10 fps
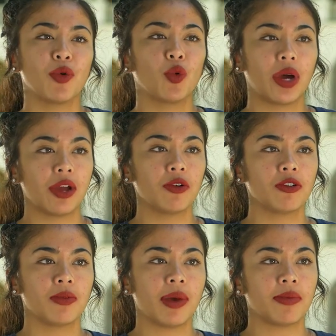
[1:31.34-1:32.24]
what I will
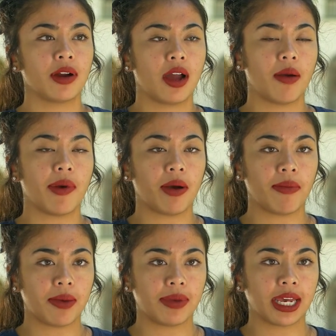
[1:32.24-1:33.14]
remember about
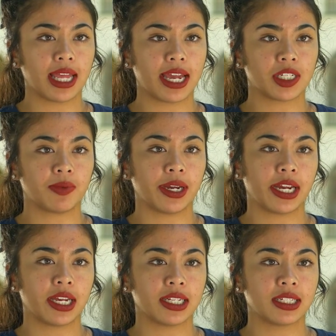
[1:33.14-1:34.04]
my BLI
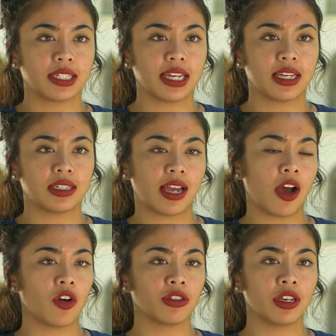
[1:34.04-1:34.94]
experience is not
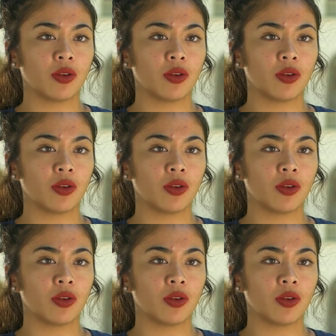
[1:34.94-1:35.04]
only